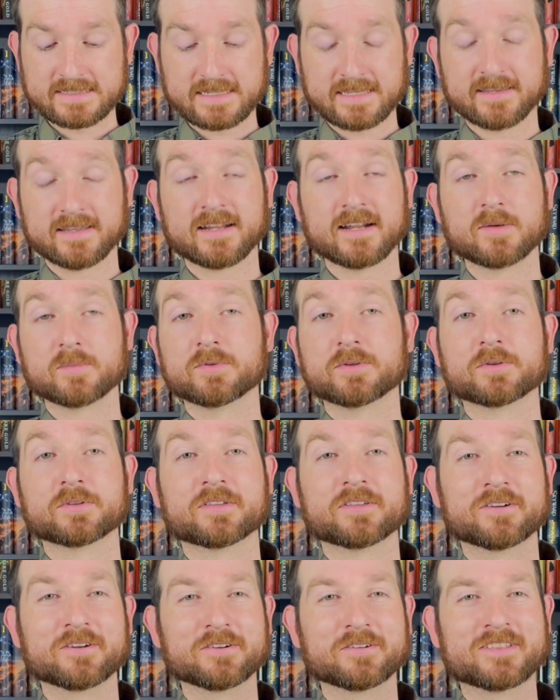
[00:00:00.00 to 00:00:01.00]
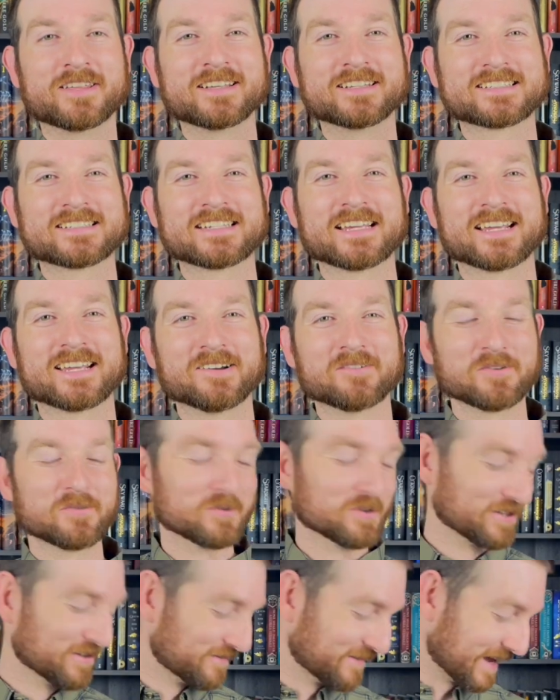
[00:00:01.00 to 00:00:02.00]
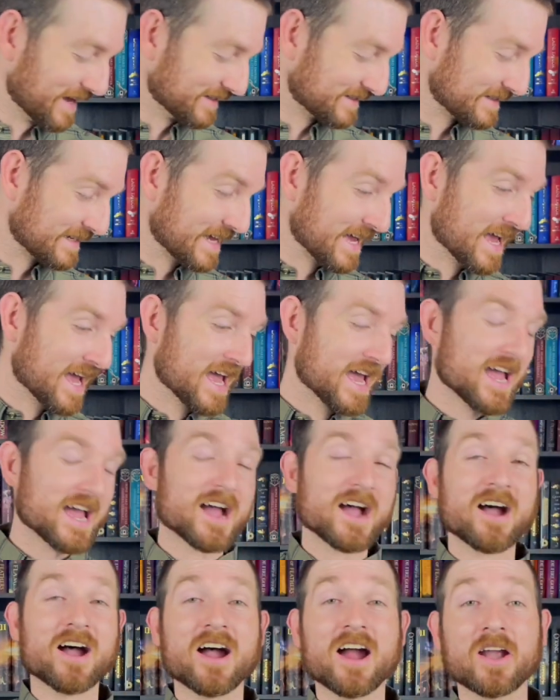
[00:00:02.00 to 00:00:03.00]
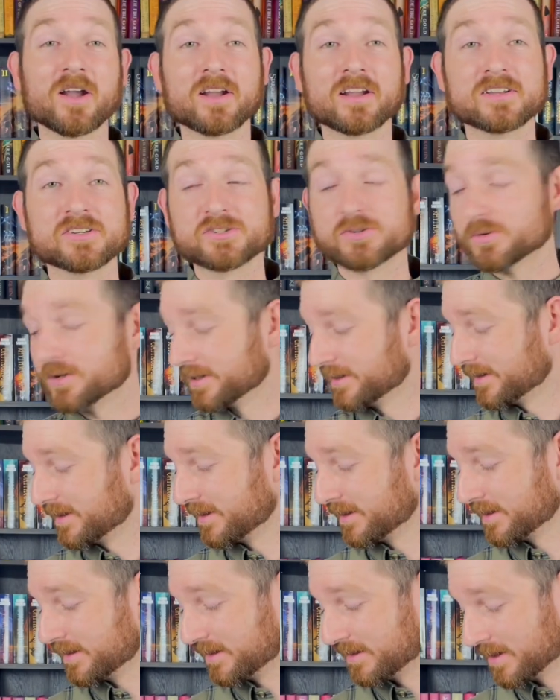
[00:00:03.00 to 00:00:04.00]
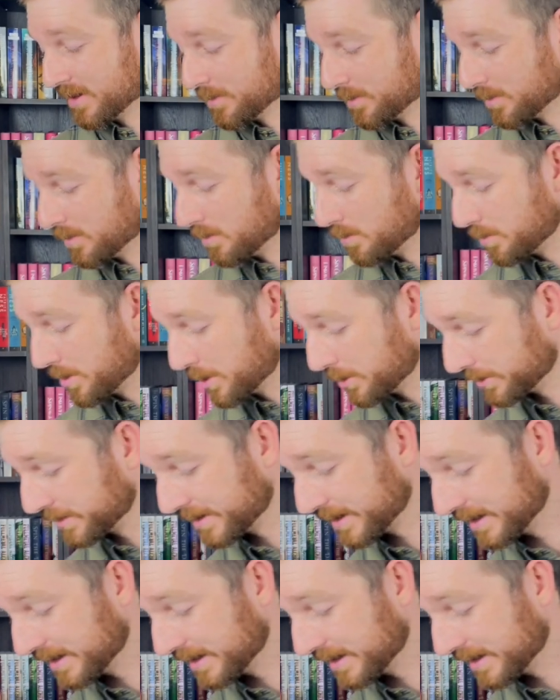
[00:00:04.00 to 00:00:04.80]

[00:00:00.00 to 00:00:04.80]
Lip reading: and then I blew through the second one really fast. I enjoyed them both